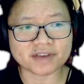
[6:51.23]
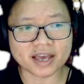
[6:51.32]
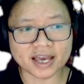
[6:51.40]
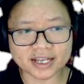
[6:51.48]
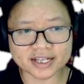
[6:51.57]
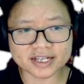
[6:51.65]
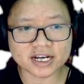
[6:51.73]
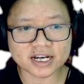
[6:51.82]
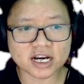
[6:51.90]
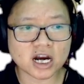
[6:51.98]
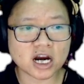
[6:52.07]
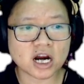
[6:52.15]
8
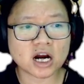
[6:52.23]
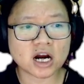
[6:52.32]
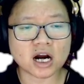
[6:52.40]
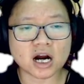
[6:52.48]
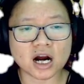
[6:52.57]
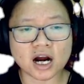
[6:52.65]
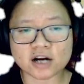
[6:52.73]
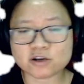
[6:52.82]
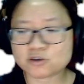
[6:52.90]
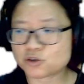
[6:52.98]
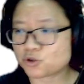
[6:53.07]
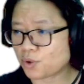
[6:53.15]
r
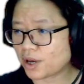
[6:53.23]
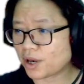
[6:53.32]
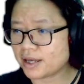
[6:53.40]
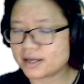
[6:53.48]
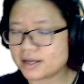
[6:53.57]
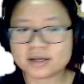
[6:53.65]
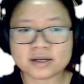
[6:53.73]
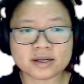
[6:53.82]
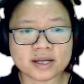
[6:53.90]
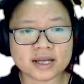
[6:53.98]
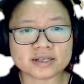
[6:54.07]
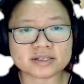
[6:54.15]
squared,
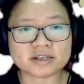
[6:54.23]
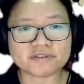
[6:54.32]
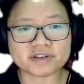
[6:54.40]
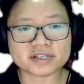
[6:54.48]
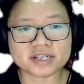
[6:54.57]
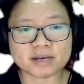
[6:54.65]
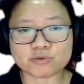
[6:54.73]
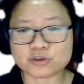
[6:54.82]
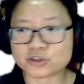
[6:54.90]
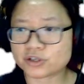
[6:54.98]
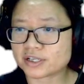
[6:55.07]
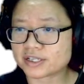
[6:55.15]
and the surface
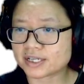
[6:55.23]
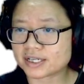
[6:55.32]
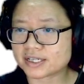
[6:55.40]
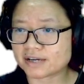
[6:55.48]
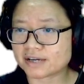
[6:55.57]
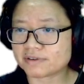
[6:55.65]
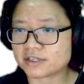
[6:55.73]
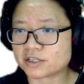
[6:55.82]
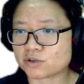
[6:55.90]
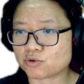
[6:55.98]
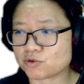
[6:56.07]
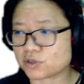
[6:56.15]
temperature is
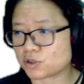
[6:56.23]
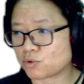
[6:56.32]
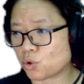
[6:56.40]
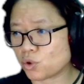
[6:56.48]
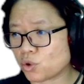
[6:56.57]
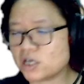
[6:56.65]
6700.